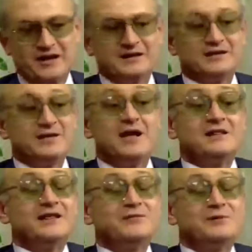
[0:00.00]
And
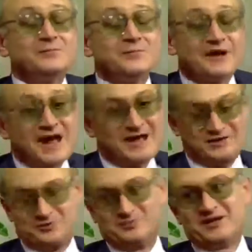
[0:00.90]
they will
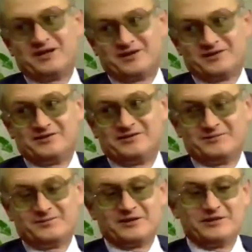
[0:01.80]
pray to be killed,
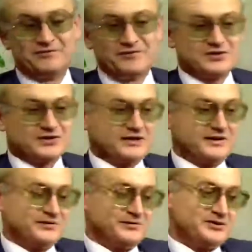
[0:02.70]
but
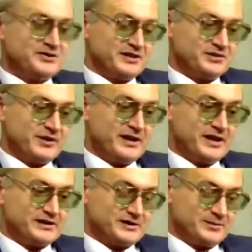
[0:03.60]
unfortunately they will be sent to
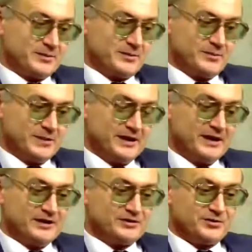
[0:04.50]
Alaska probably
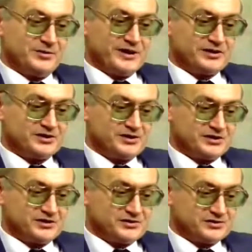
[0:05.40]
to manage
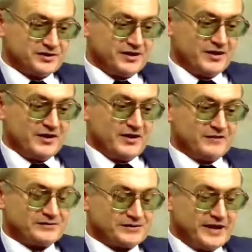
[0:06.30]
industry
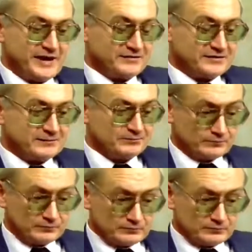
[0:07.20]
of slaves.